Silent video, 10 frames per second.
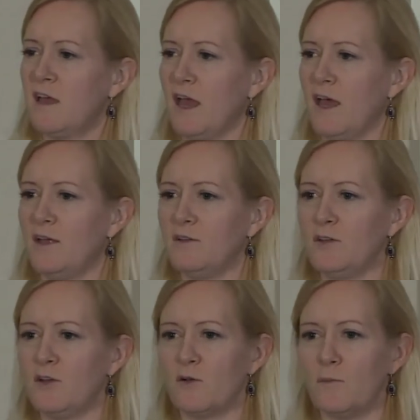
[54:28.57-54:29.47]
And
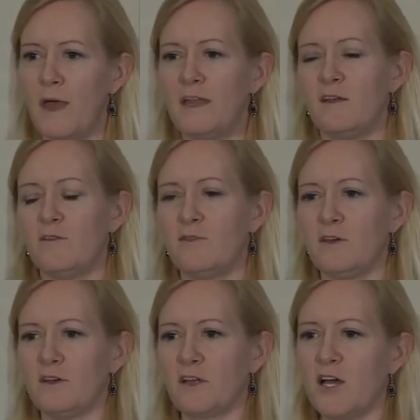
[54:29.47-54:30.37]
many of
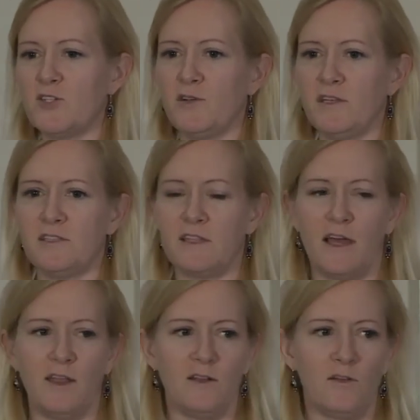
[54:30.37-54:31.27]
the countries
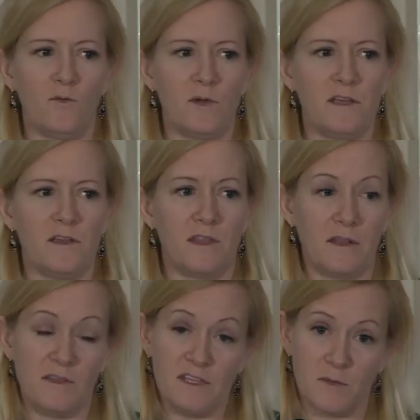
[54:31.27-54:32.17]
that
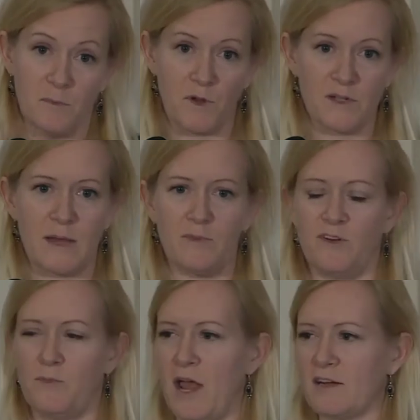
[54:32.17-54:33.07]
these
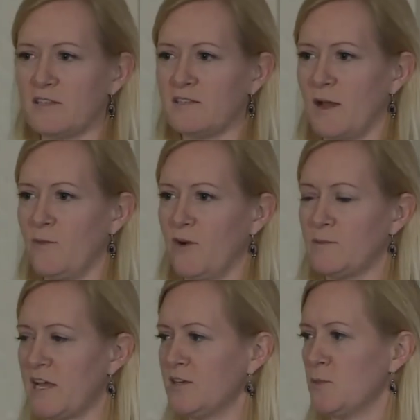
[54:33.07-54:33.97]
contemplative practices come from
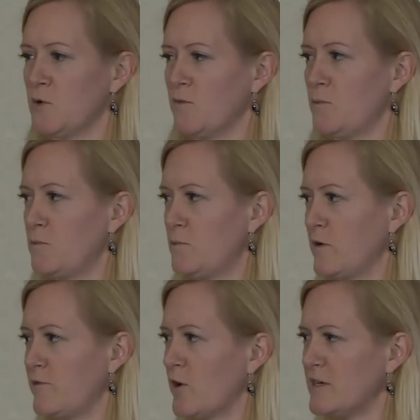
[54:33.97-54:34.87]
tend to
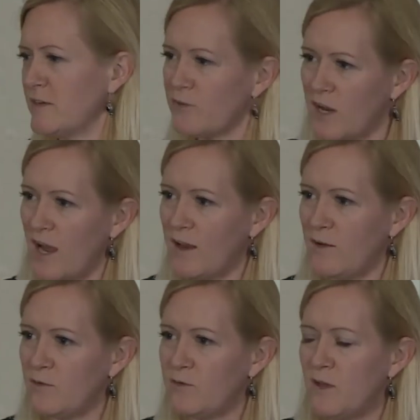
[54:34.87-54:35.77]
prefer a different kind
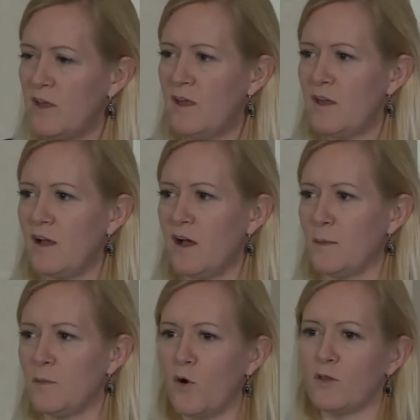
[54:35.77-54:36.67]
of,
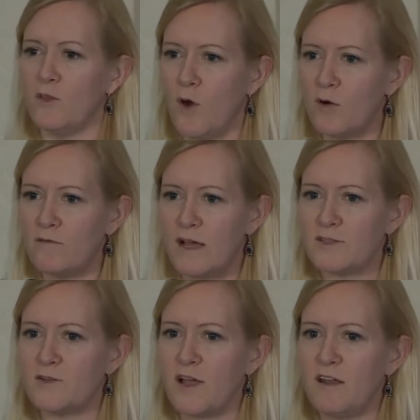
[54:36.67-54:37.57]
a more low
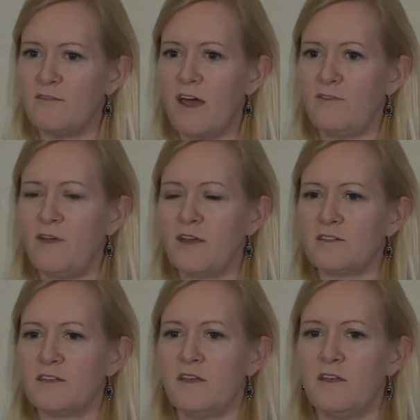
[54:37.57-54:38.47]
arousal kind of affect.